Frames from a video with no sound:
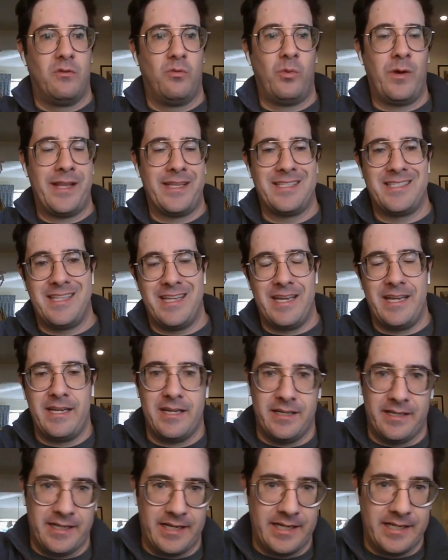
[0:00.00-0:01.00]
Wednesday
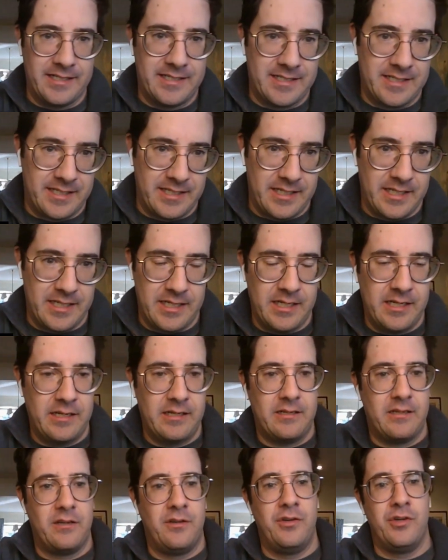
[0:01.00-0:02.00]
against
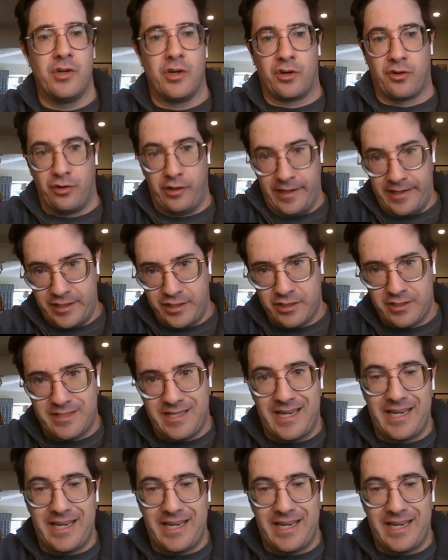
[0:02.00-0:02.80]
the New York Rangers.